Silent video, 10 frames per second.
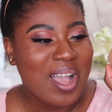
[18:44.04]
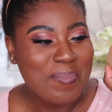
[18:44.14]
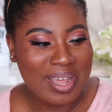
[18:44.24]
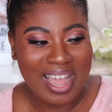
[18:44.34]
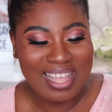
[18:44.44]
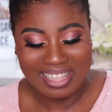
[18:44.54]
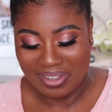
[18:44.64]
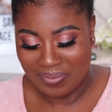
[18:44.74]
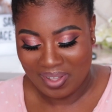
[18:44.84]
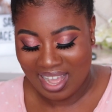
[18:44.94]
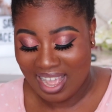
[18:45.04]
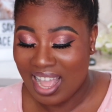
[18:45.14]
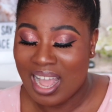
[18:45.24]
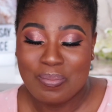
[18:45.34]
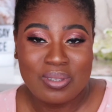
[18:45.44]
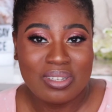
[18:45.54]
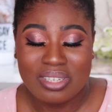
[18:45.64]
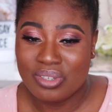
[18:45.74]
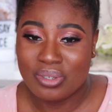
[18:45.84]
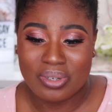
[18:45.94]
But I
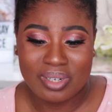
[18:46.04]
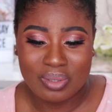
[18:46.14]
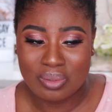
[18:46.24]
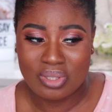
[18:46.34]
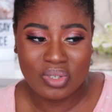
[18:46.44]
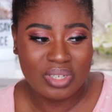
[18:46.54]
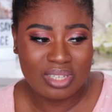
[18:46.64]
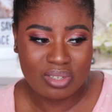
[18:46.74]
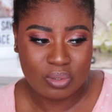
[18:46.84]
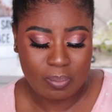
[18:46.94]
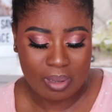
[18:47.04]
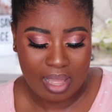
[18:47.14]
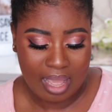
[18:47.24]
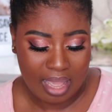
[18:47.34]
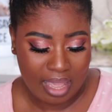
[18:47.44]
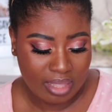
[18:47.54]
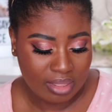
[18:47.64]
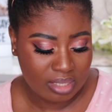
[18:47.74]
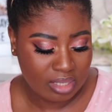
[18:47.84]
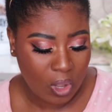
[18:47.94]
absolutely adore it. It was so easy to apply.
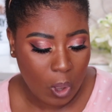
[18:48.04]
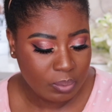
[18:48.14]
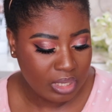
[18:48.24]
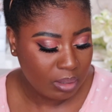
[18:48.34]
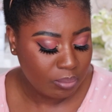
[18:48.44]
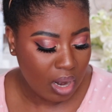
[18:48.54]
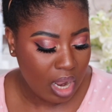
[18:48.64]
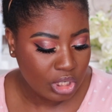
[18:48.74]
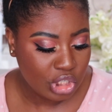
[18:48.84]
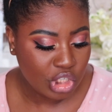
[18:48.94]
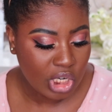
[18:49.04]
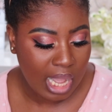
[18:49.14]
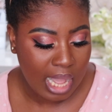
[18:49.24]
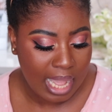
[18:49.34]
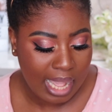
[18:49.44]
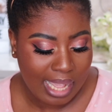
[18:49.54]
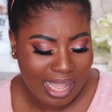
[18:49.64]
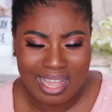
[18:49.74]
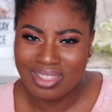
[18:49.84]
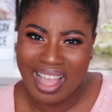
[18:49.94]
The sculpting brush,
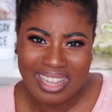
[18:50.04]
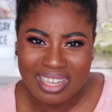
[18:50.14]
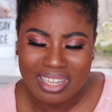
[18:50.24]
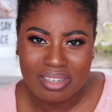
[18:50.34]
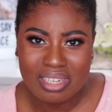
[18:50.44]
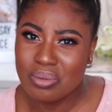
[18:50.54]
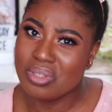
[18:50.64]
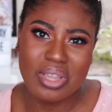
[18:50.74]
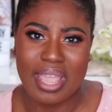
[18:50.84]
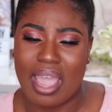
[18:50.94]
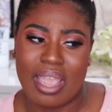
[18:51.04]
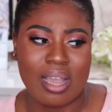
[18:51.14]
I like it. It was okay.